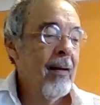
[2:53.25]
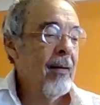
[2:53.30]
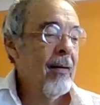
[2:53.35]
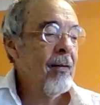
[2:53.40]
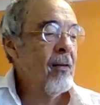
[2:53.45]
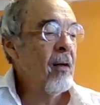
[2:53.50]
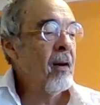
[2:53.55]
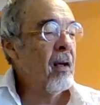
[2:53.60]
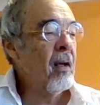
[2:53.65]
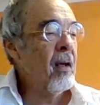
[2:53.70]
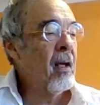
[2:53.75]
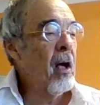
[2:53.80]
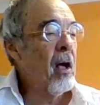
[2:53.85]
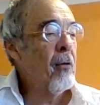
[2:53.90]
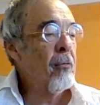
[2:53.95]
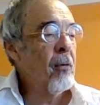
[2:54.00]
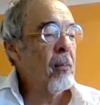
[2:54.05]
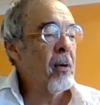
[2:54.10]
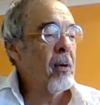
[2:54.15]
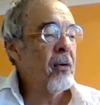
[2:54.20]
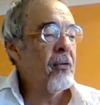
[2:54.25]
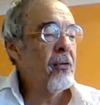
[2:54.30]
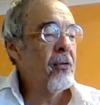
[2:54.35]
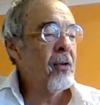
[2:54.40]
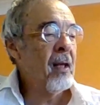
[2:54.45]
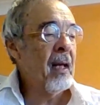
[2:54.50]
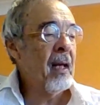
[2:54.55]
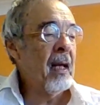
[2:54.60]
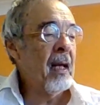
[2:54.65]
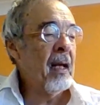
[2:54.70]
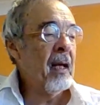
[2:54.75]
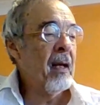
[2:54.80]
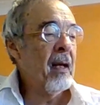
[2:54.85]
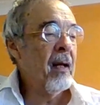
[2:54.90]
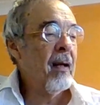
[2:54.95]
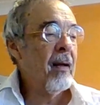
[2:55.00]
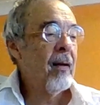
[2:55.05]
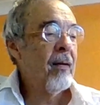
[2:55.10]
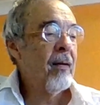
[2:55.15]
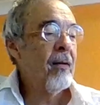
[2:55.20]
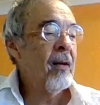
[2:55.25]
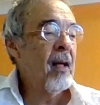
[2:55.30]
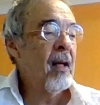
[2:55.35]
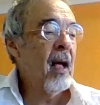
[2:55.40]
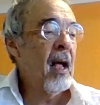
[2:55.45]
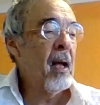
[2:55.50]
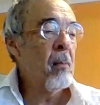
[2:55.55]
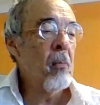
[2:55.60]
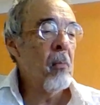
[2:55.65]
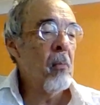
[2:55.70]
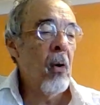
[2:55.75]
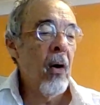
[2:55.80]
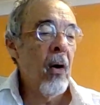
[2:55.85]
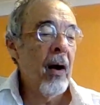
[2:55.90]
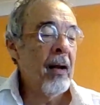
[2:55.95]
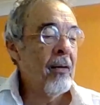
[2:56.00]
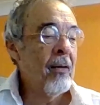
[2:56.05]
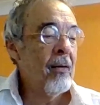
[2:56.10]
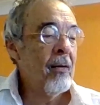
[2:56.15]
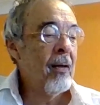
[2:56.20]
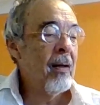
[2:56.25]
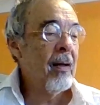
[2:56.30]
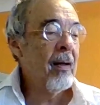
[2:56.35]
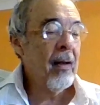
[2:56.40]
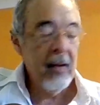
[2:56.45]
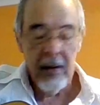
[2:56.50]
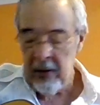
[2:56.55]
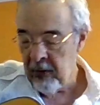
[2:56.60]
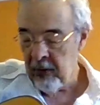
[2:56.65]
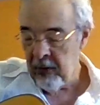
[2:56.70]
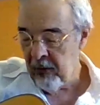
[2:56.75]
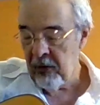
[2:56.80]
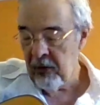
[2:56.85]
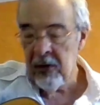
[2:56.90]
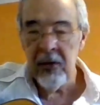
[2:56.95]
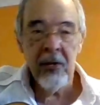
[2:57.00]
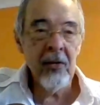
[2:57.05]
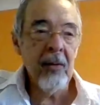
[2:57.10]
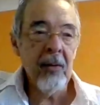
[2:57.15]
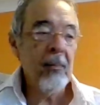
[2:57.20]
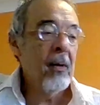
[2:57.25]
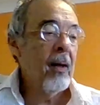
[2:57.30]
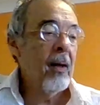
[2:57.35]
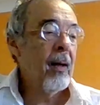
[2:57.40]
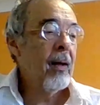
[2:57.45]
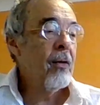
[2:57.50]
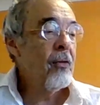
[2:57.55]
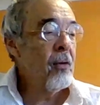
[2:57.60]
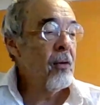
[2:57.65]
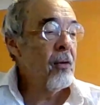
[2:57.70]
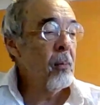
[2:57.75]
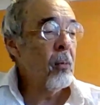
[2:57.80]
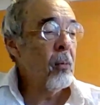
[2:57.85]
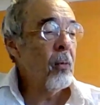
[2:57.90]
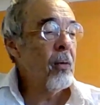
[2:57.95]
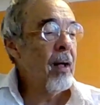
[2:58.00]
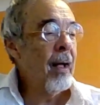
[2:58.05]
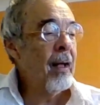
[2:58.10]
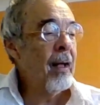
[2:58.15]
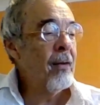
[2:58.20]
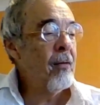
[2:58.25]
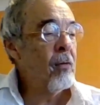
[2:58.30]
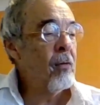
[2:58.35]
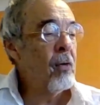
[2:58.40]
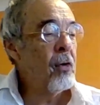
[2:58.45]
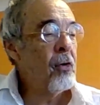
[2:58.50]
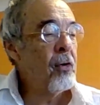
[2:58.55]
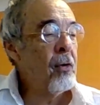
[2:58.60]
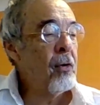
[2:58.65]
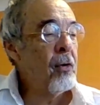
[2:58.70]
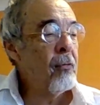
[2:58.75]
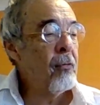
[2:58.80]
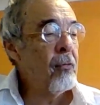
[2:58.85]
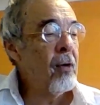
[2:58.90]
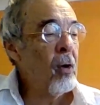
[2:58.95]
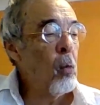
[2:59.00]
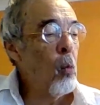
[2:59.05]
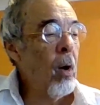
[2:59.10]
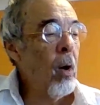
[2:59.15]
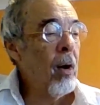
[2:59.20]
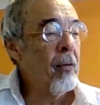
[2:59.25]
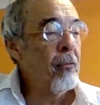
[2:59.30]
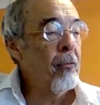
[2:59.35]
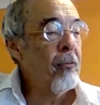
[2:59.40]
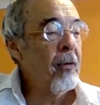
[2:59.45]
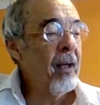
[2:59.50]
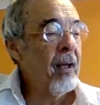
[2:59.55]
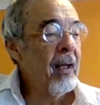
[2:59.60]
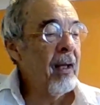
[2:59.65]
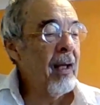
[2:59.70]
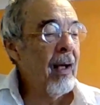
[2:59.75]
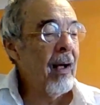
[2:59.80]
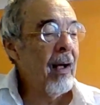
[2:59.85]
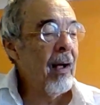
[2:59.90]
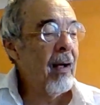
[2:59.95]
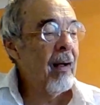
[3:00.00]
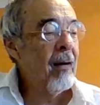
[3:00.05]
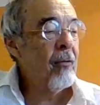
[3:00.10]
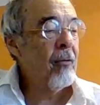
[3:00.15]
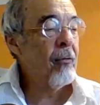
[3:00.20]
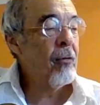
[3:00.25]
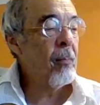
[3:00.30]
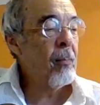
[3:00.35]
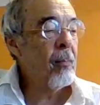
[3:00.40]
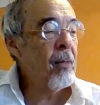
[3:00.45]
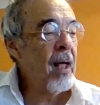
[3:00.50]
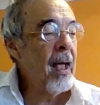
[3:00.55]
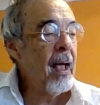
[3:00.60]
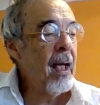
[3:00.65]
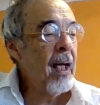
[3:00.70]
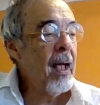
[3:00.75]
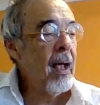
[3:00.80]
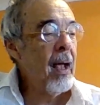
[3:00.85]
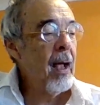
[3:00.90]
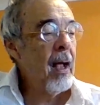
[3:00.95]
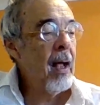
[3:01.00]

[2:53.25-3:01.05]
So to go from your C to your A minor is just a simple case of just shifting one finger from there